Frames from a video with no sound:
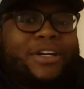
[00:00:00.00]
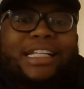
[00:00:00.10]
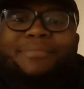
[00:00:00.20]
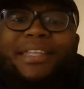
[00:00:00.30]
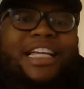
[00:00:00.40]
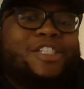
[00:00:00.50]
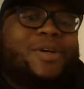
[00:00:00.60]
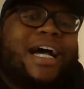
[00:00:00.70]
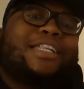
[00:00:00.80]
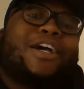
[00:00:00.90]
It doesn't mean that you
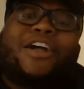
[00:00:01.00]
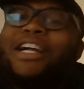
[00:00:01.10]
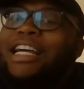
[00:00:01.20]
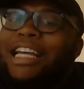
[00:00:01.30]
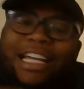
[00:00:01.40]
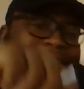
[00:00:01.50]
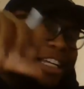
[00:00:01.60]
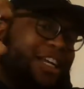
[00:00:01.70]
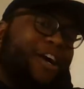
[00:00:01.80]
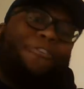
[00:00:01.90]
guys are,
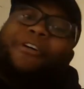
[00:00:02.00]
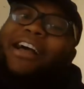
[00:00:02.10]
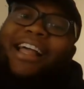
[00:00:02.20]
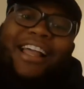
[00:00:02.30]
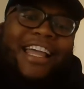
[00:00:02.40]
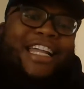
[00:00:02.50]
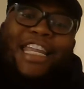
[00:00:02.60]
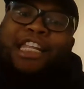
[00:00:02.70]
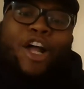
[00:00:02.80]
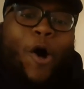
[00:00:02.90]
you know,
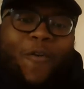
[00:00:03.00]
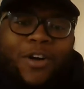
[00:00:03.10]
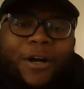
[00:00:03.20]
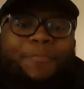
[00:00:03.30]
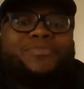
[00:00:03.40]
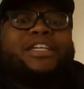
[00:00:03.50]
it's over.